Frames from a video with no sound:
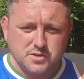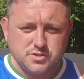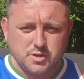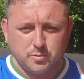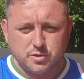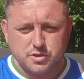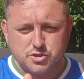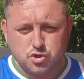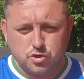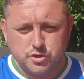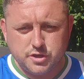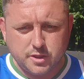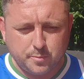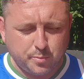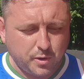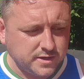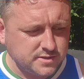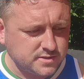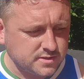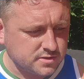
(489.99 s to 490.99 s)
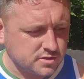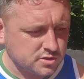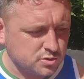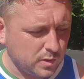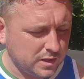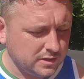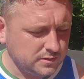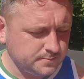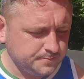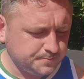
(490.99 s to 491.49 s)
So I'm going to show you the prices
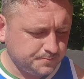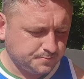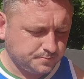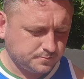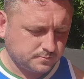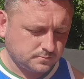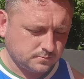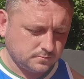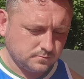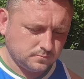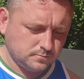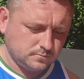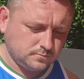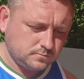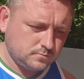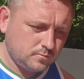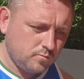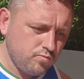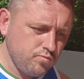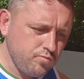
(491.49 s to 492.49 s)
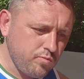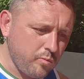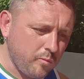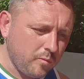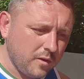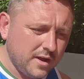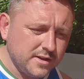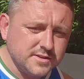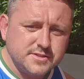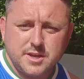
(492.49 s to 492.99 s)
as well
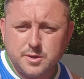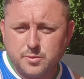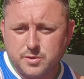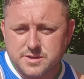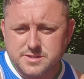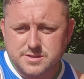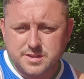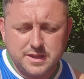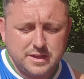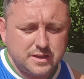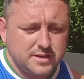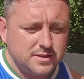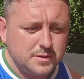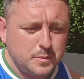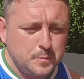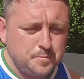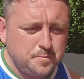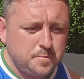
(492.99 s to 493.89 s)
and see what you think.